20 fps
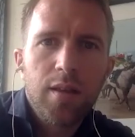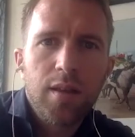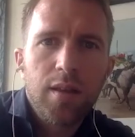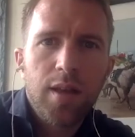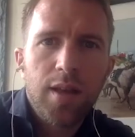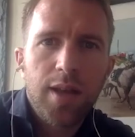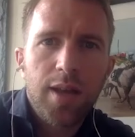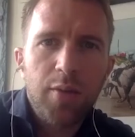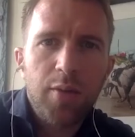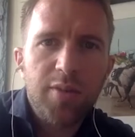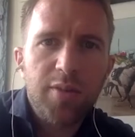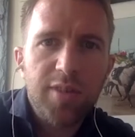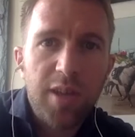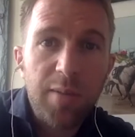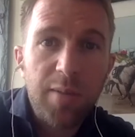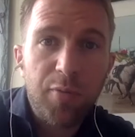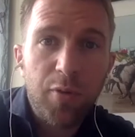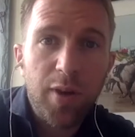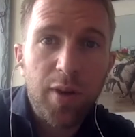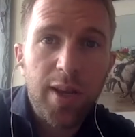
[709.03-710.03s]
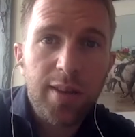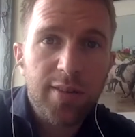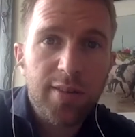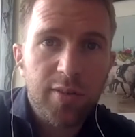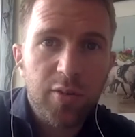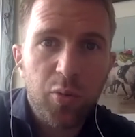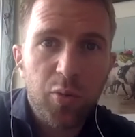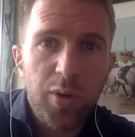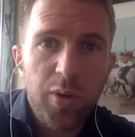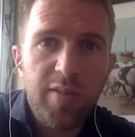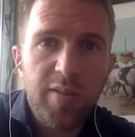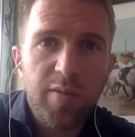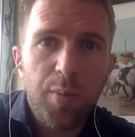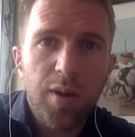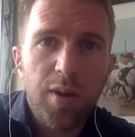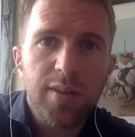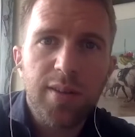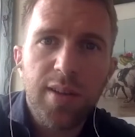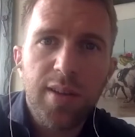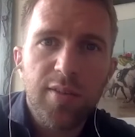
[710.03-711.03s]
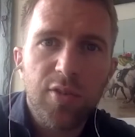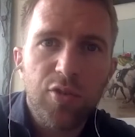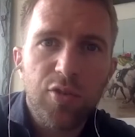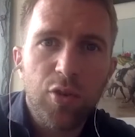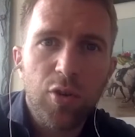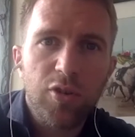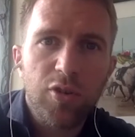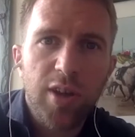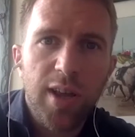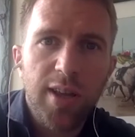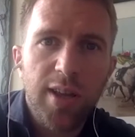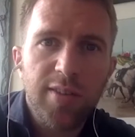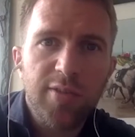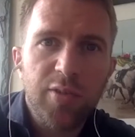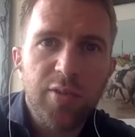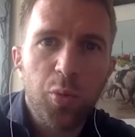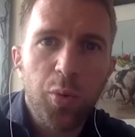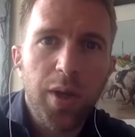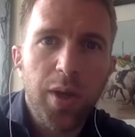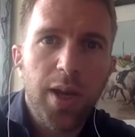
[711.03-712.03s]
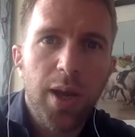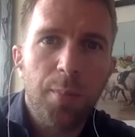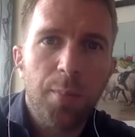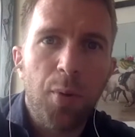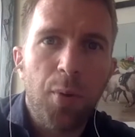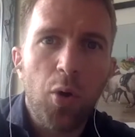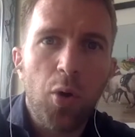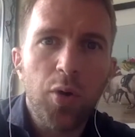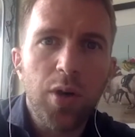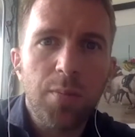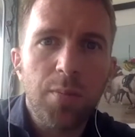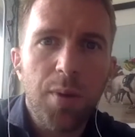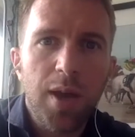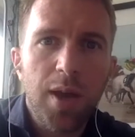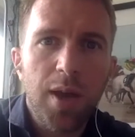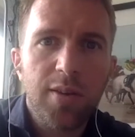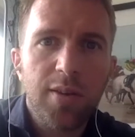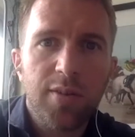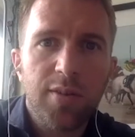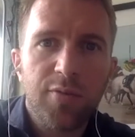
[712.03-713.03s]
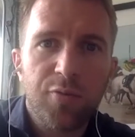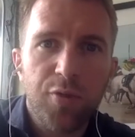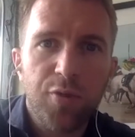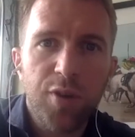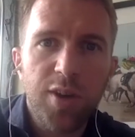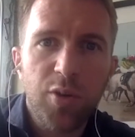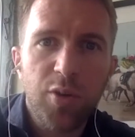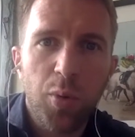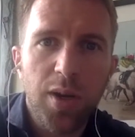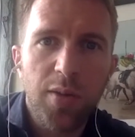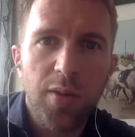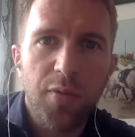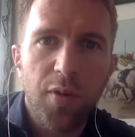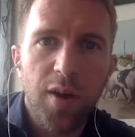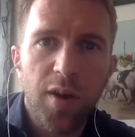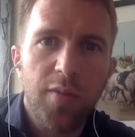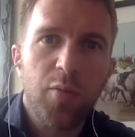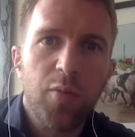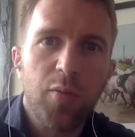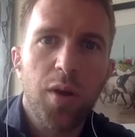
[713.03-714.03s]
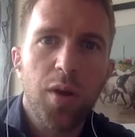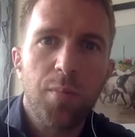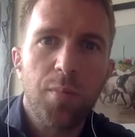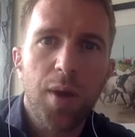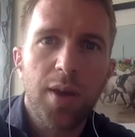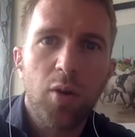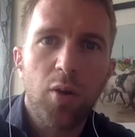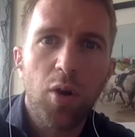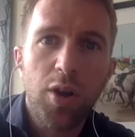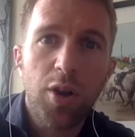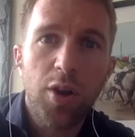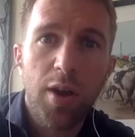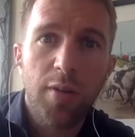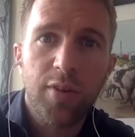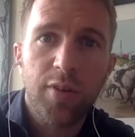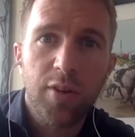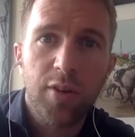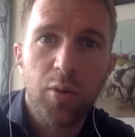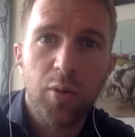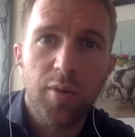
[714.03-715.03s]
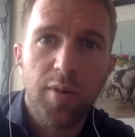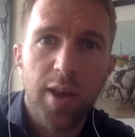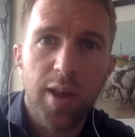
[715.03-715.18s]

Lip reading: And now it's time for Hit the Tweet Spot. This is your chance to win a pony best, free 25 quid bet. All you have to do is